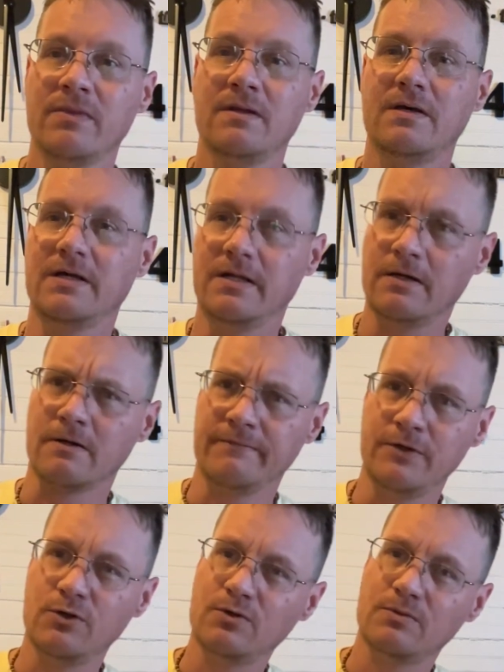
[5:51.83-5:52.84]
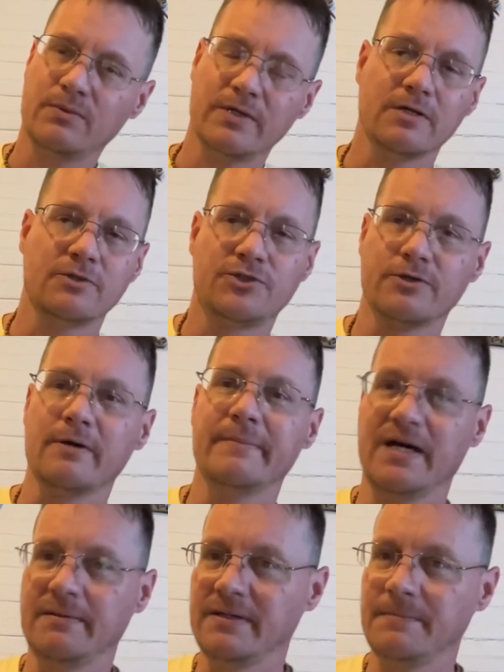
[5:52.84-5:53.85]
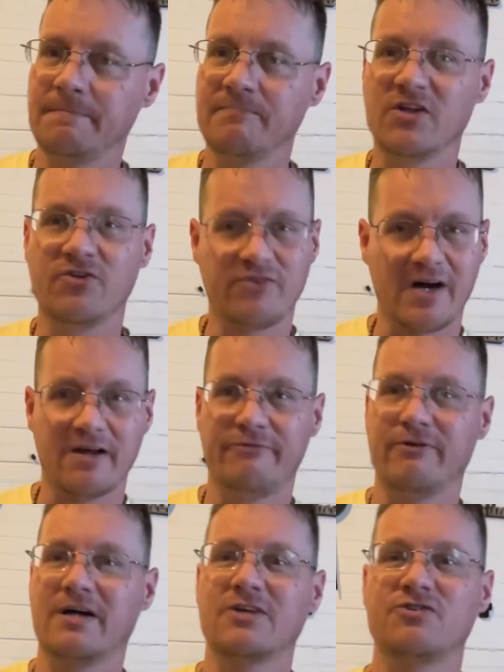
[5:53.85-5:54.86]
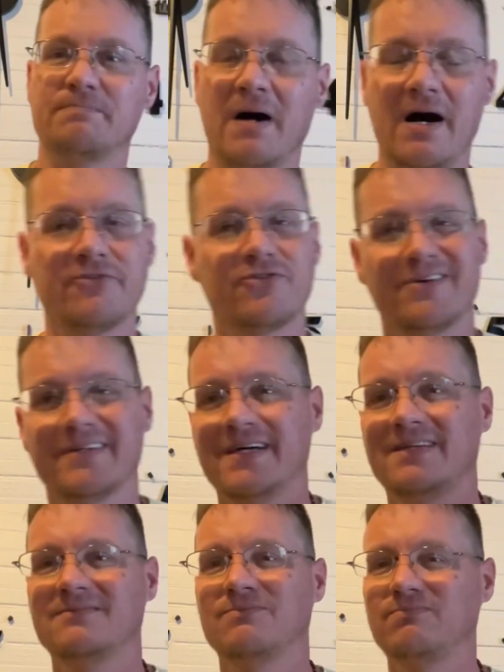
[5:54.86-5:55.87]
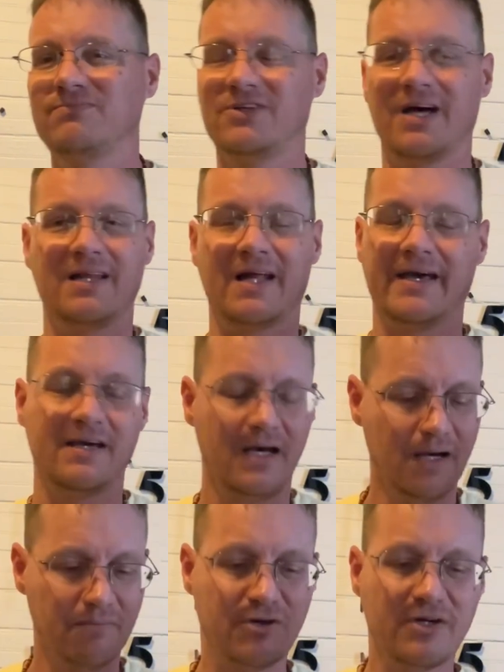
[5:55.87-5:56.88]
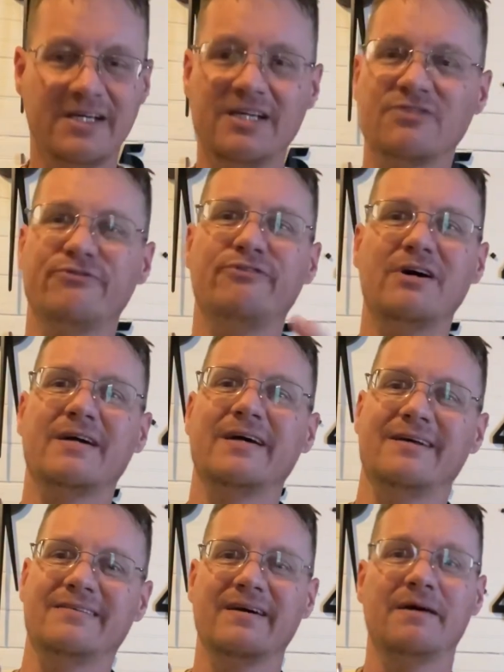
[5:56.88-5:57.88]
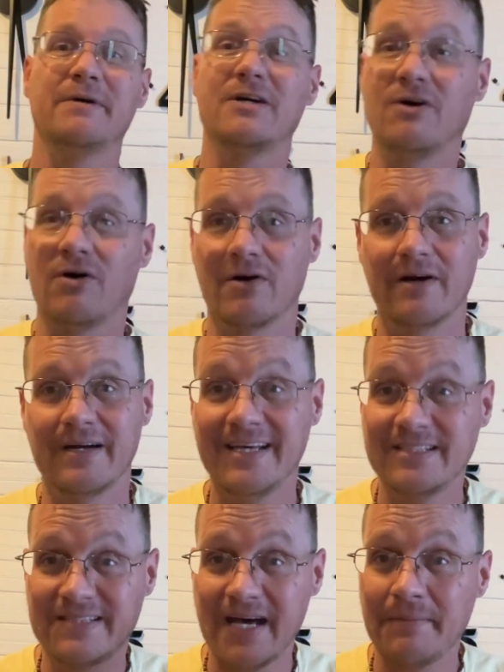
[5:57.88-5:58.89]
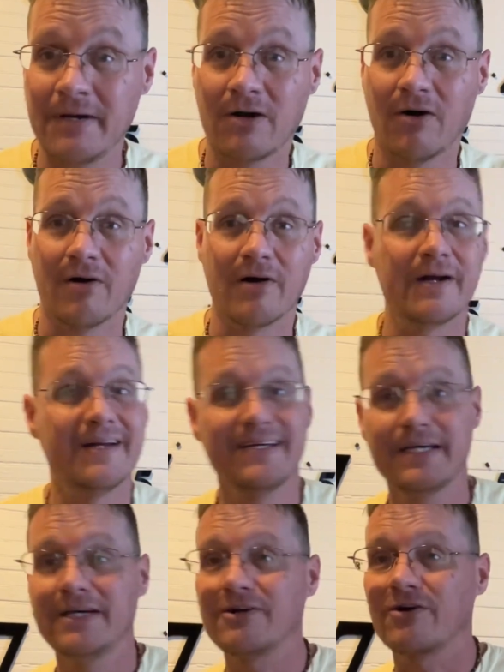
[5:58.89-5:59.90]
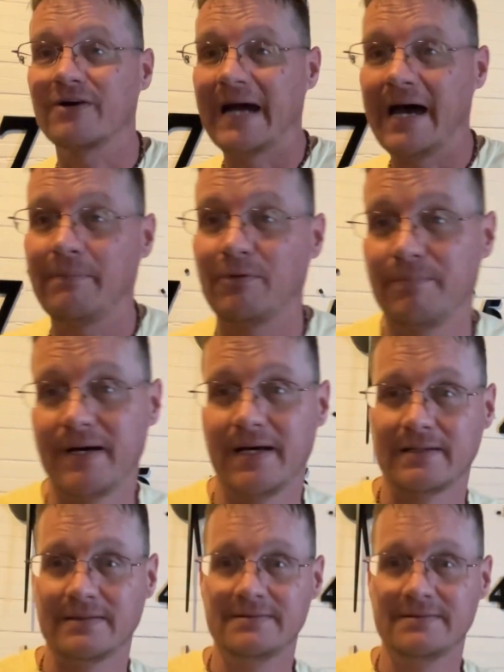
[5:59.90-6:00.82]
An interview with a sugar baby that's got a fucking sponsor that, that like put his fucking debit card, his debit card in her Apple Pay.